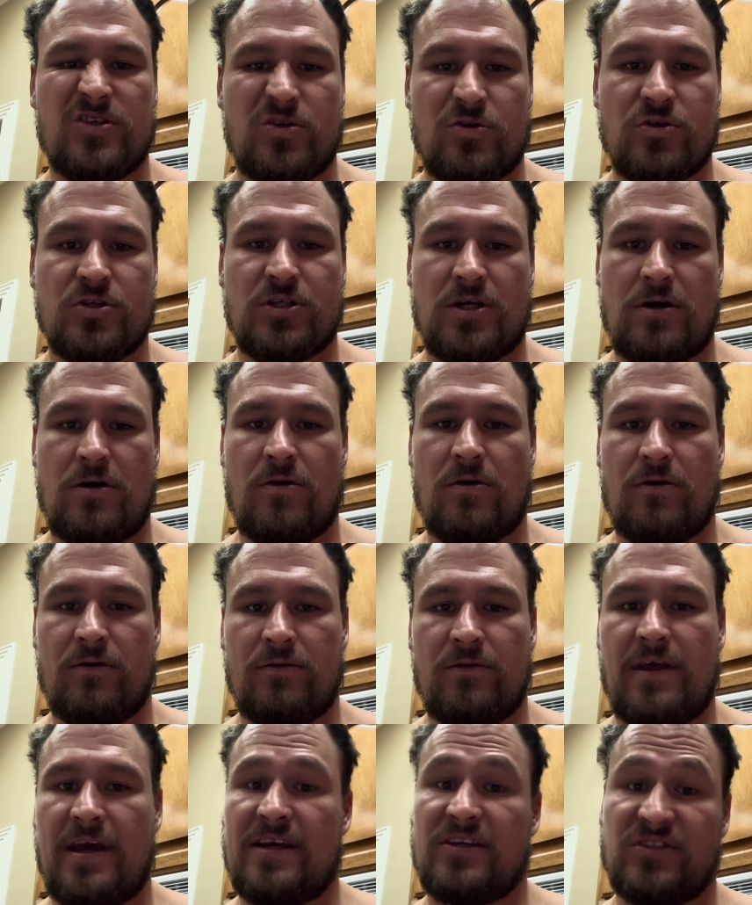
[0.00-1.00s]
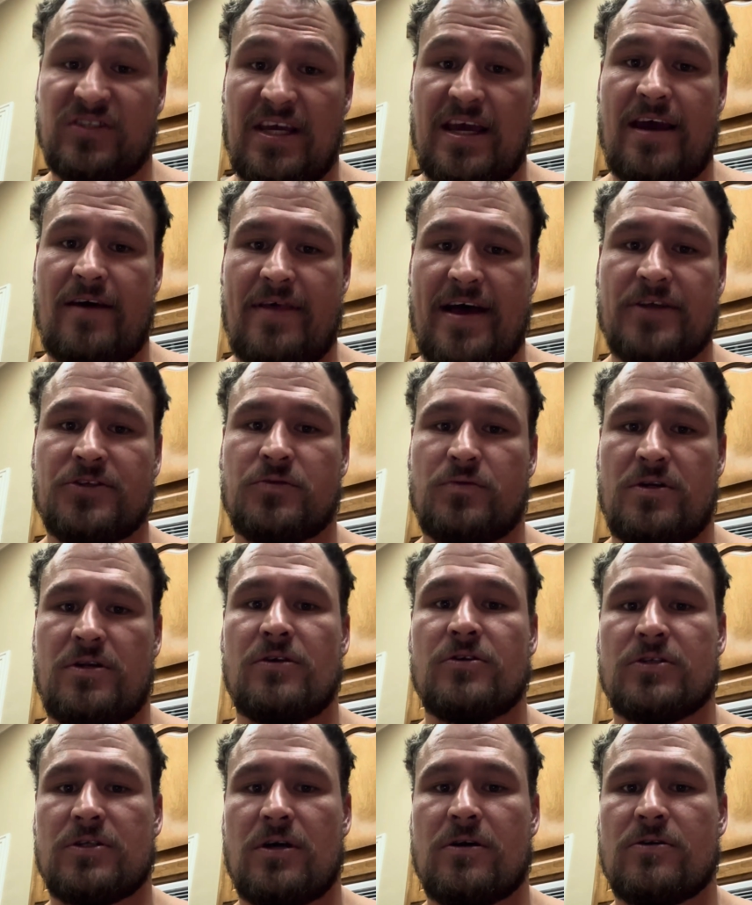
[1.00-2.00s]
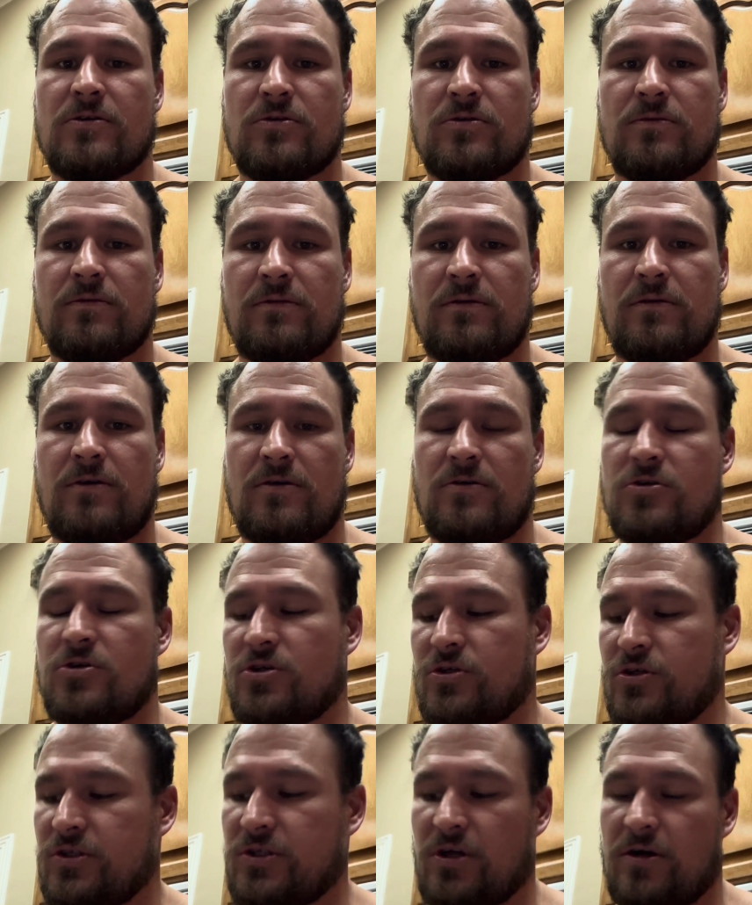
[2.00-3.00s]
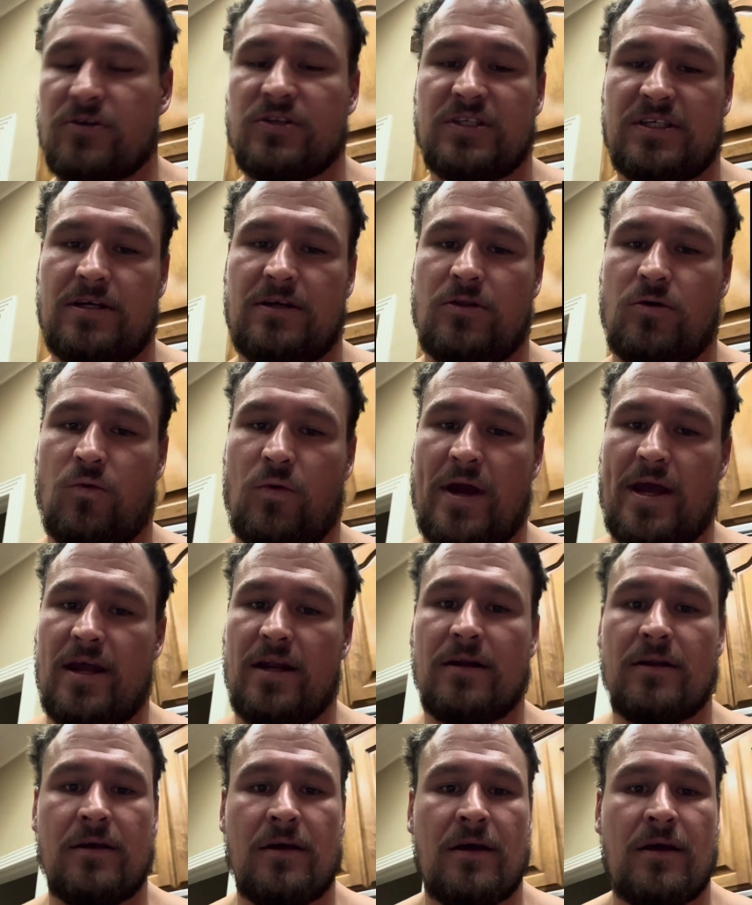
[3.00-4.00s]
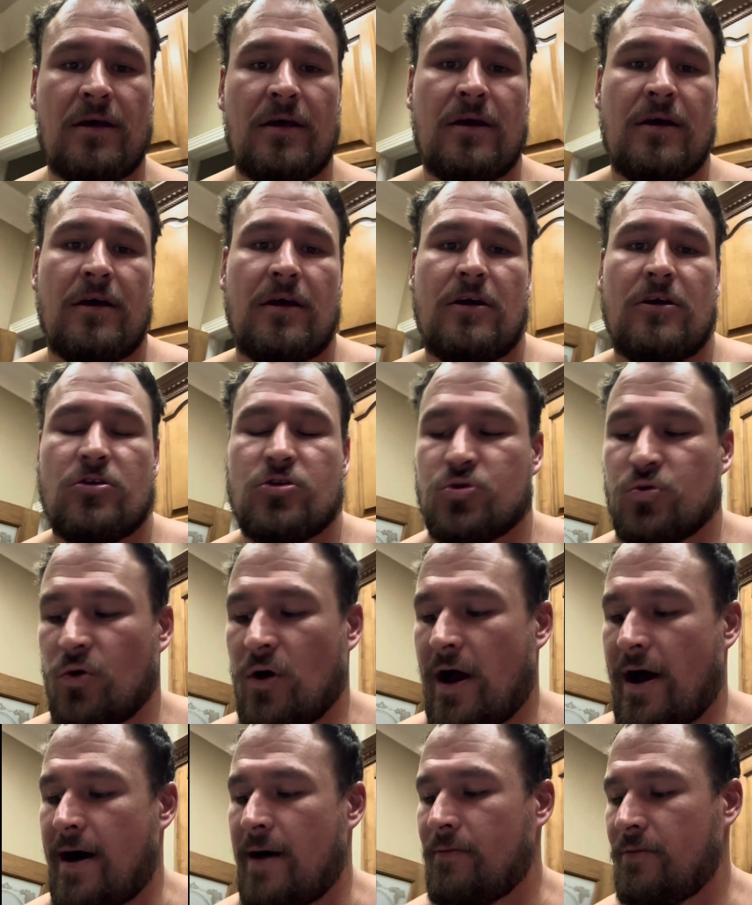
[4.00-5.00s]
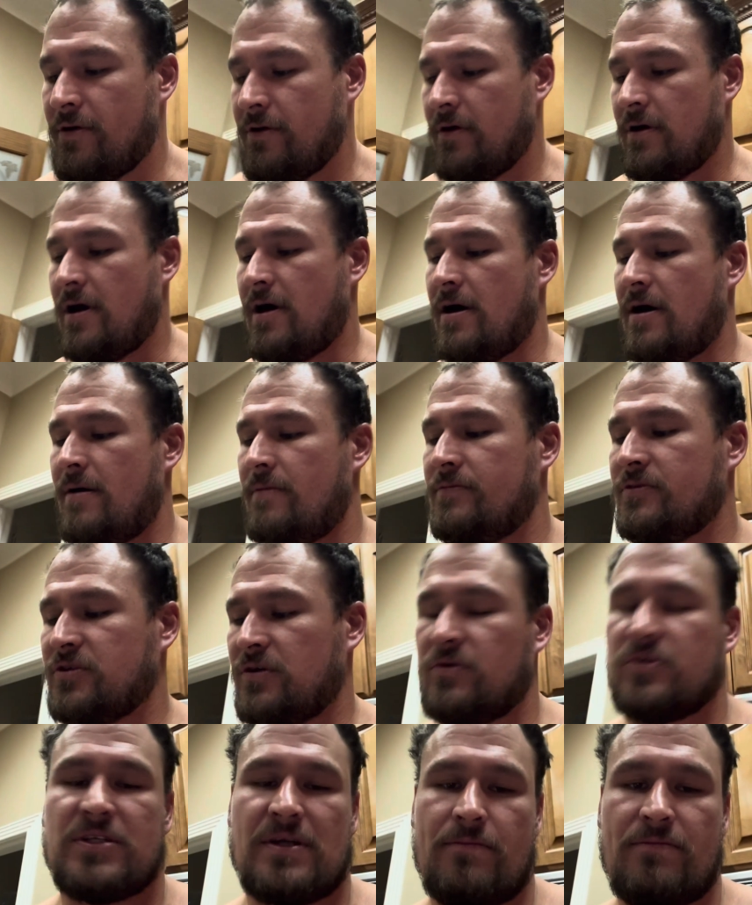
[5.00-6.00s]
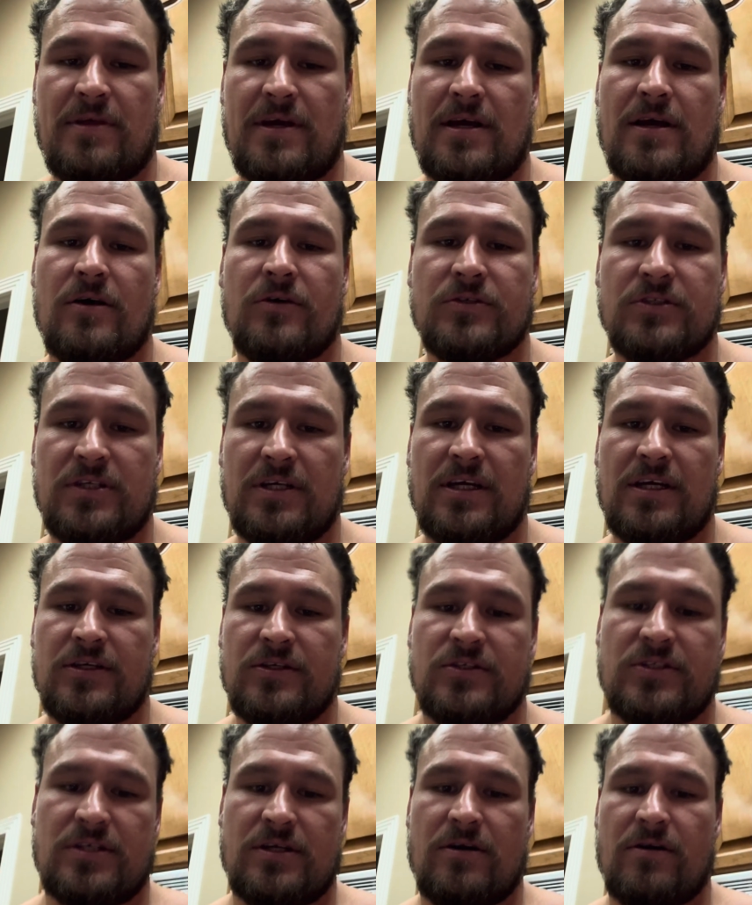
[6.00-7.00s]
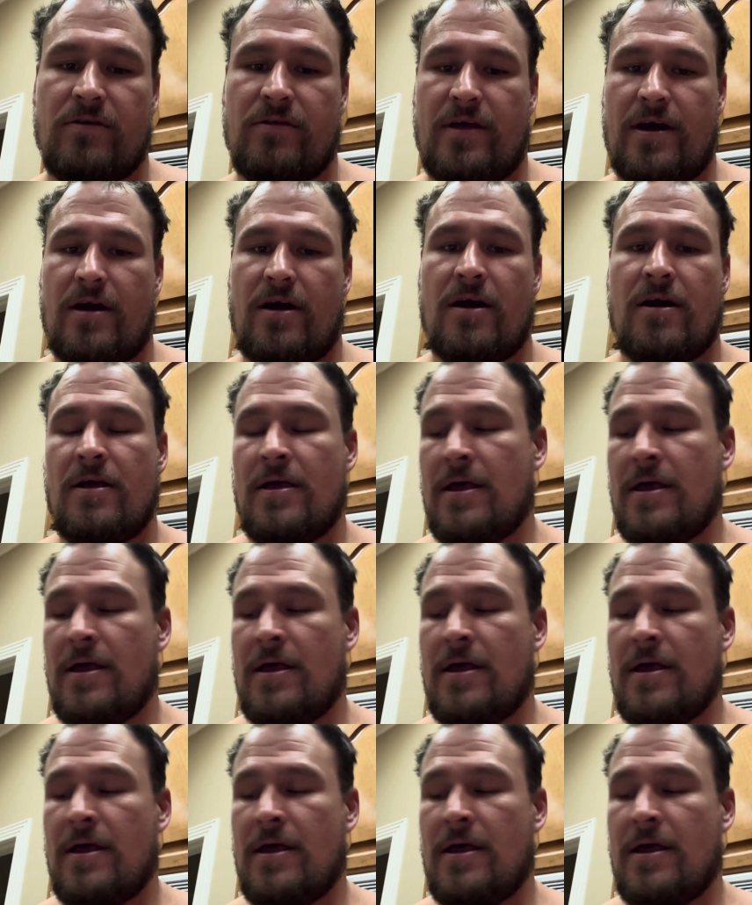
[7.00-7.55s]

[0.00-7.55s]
or so, they say that's when you start, you should start seeing the weight drop. So something else to consider there.